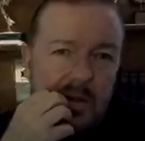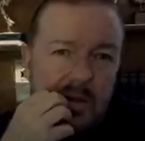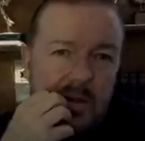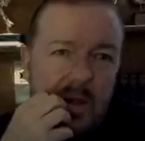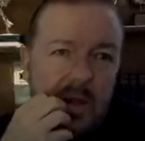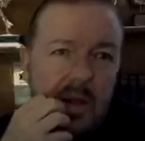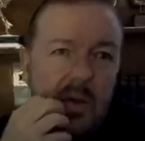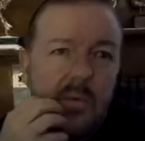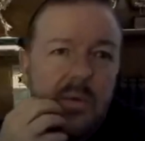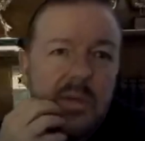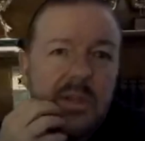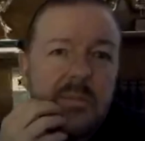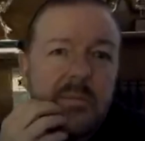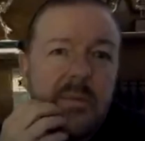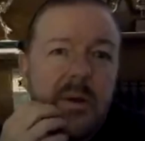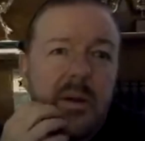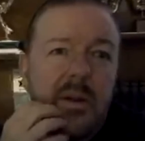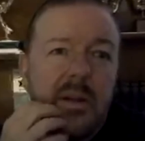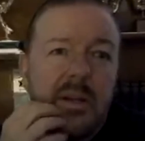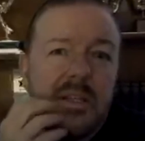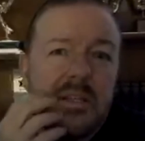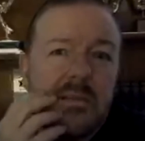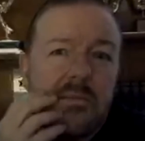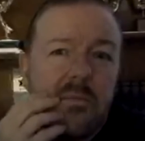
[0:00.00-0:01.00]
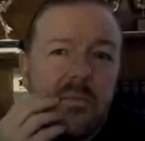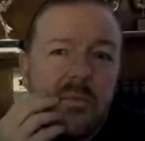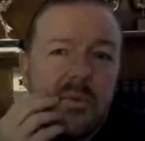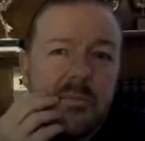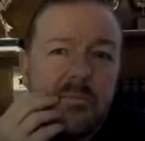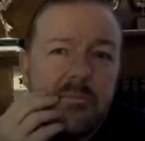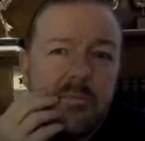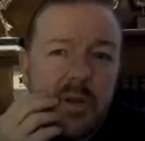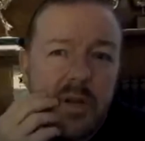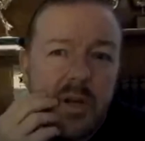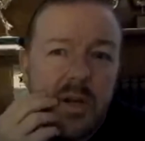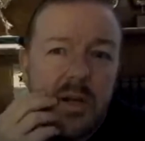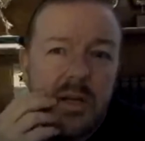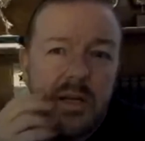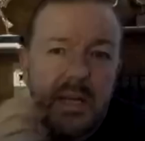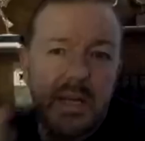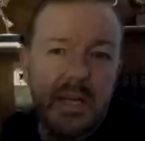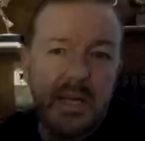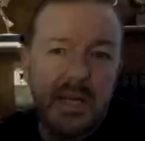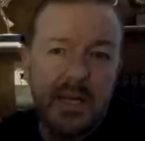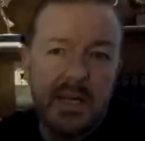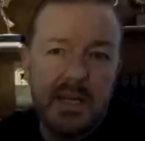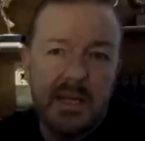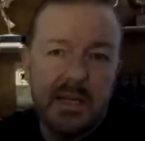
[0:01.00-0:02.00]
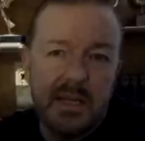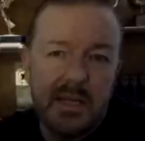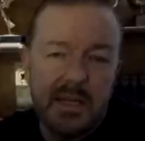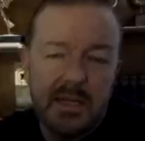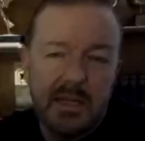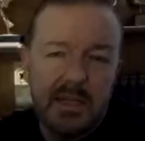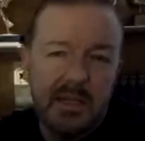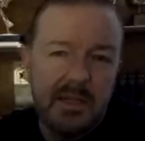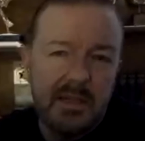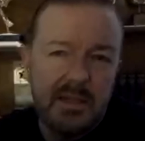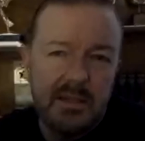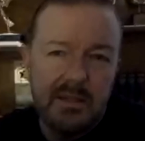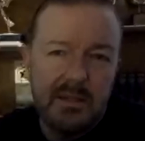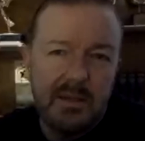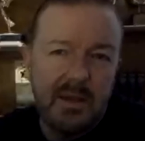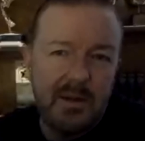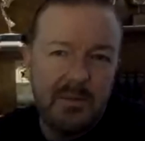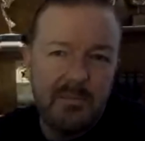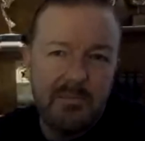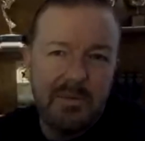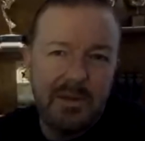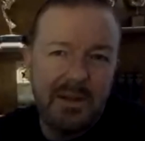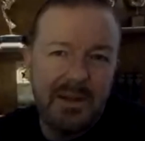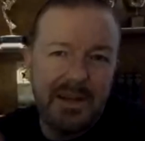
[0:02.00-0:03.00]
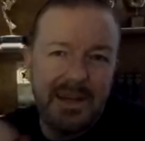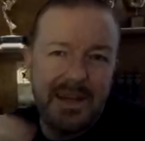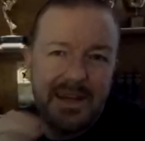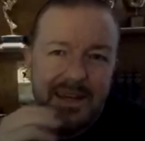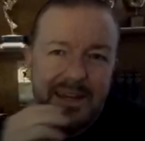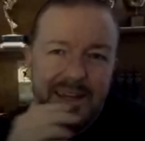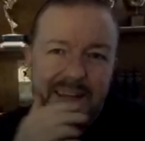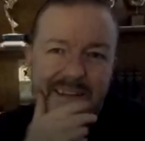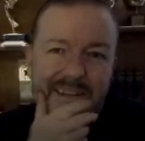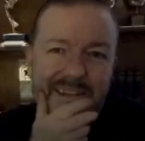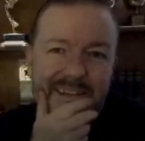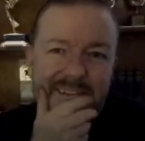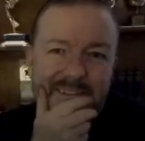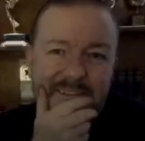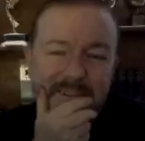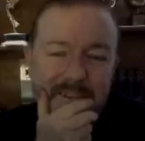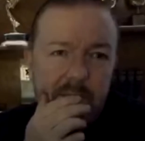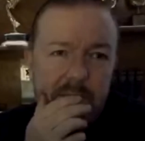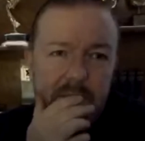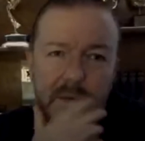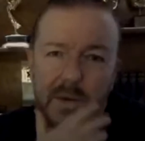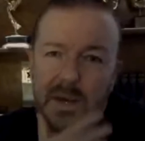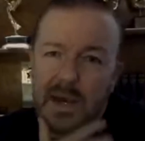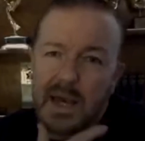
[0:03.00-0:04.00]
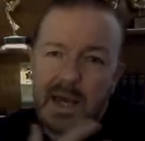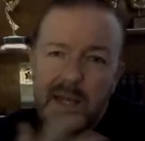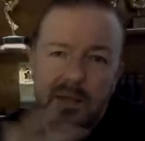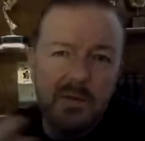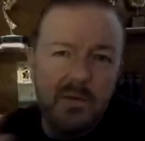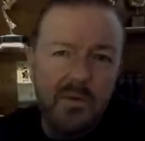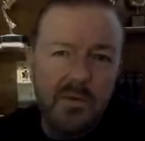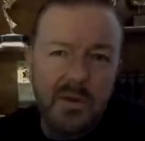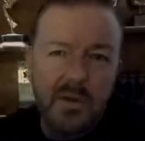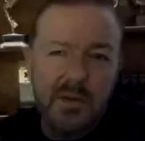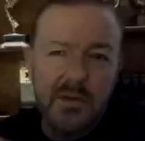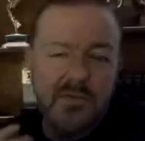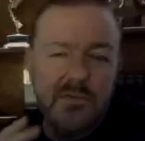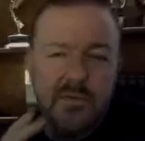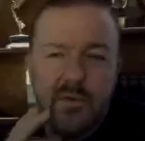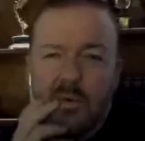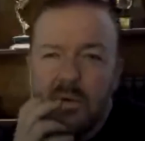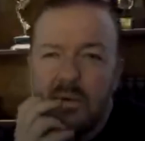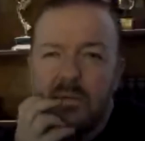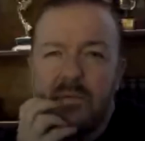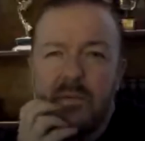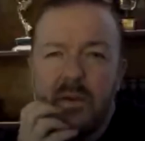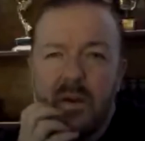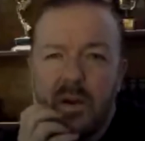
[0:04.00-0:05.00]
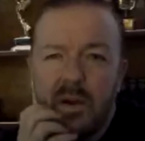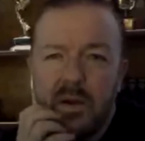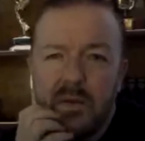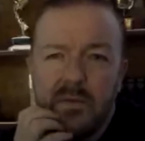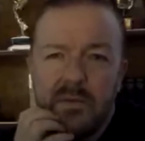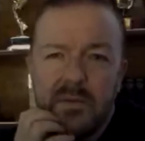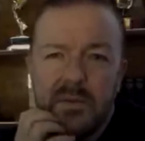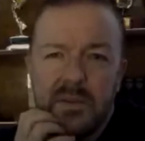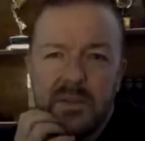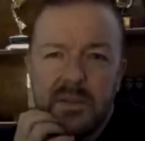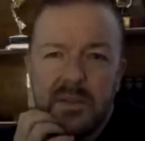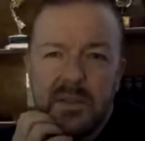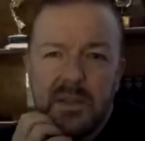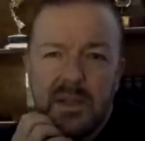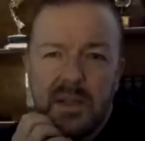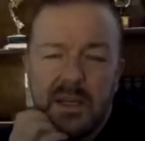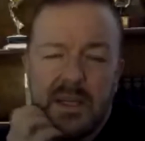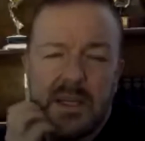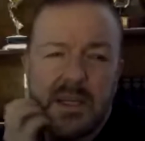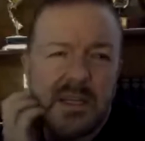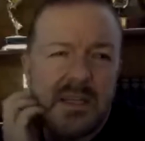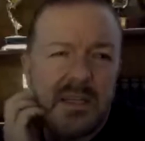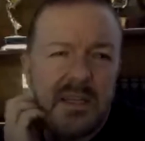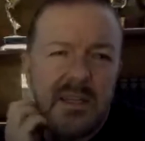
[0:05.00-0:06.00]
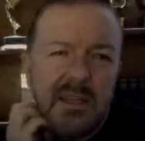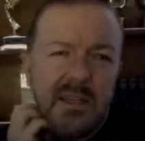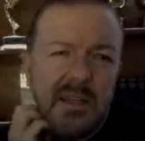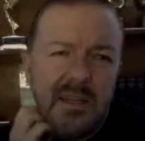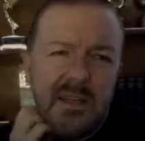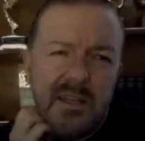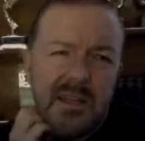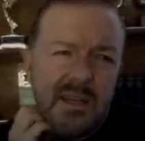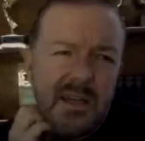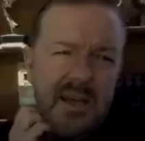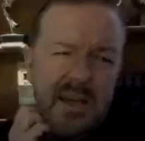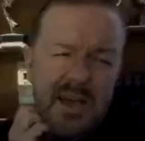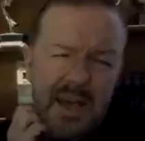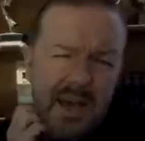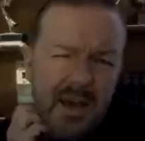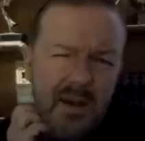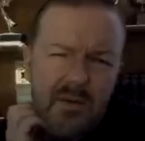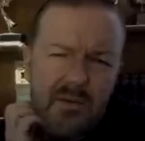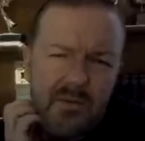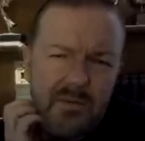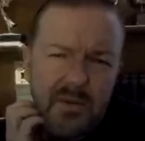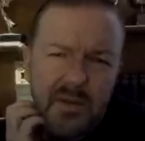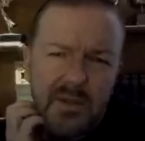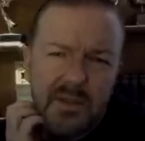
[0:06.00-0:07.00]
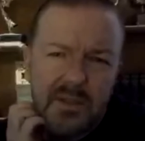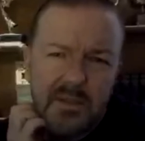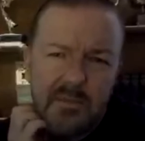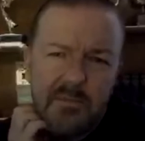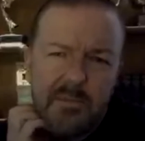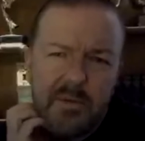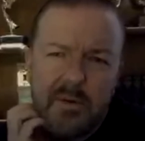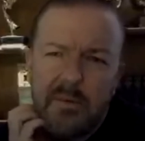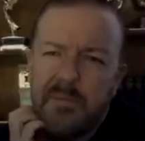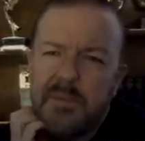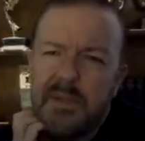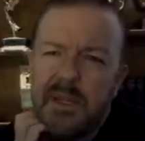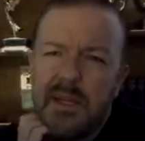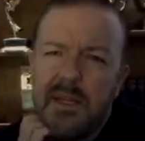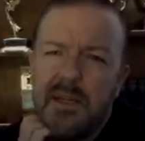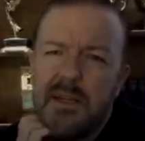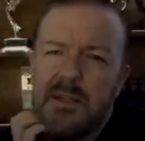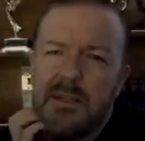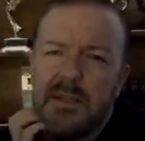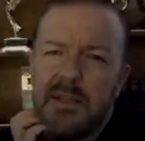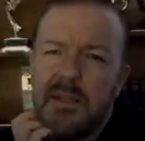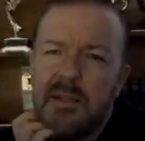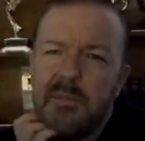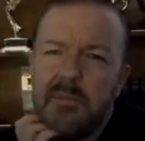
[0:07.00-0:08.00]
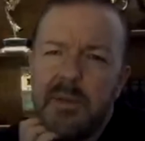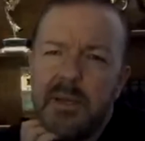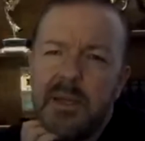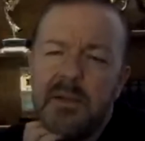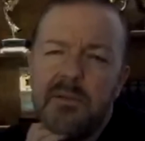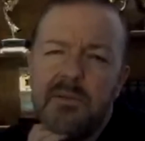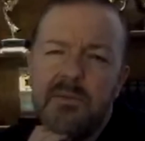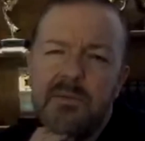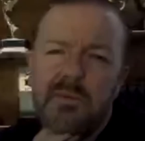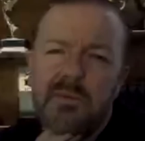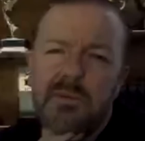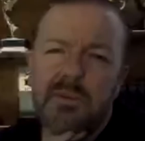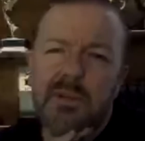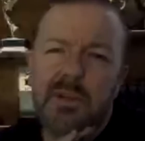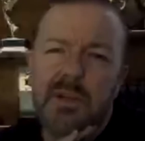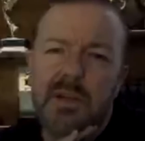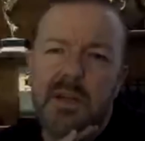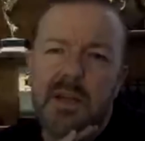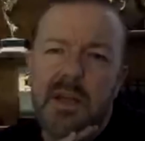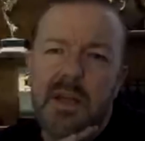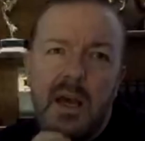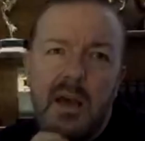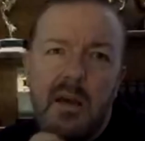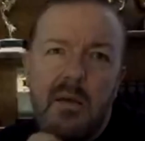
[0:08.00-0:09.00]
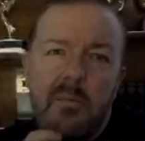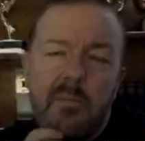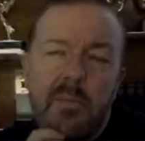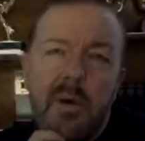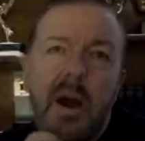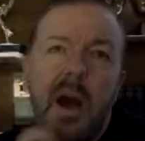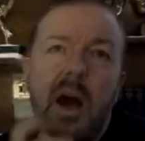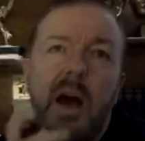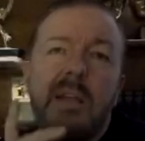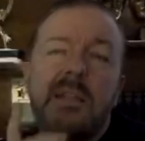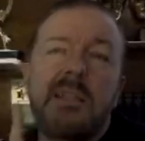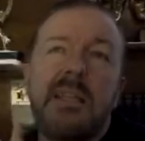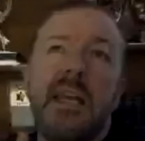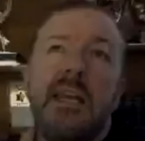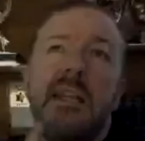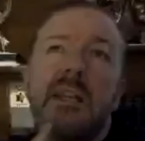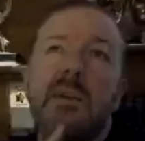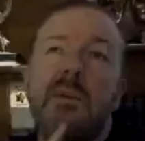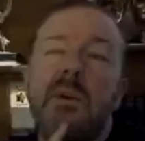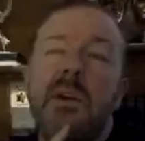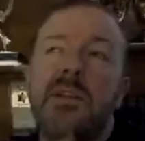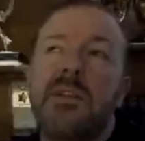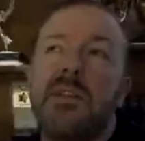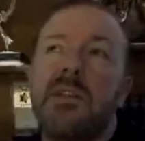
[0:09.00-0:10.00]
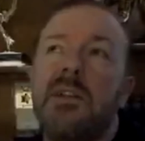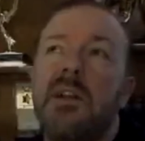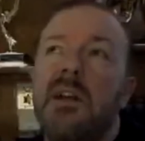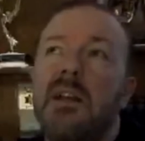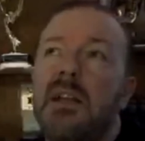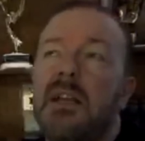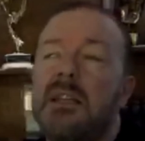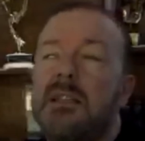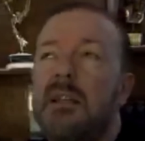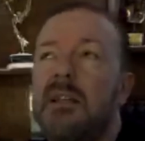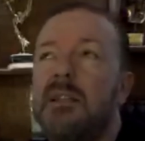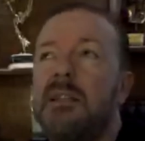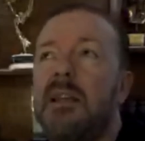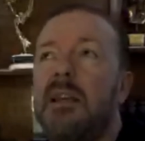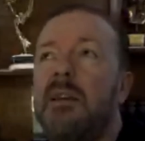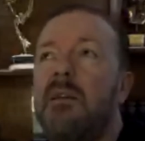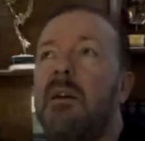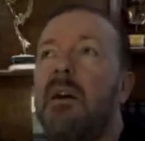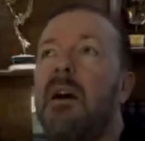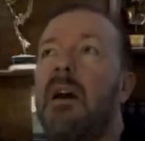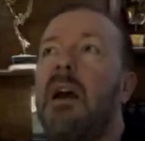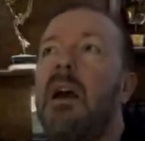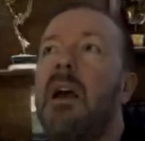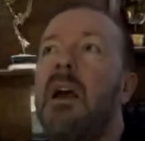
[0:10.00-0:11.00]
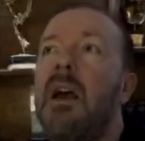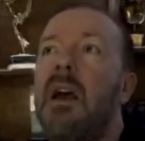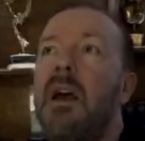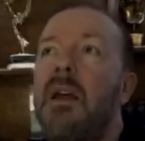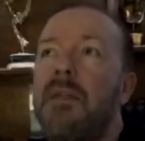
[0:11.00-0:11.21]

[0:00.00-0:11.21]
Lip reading: It always smelled like something was burning. I'd plug it in. So I had all those 45s, like Elvis and Bob Dylan and the Beatles. But I'll take the question like this. I'll tell you what.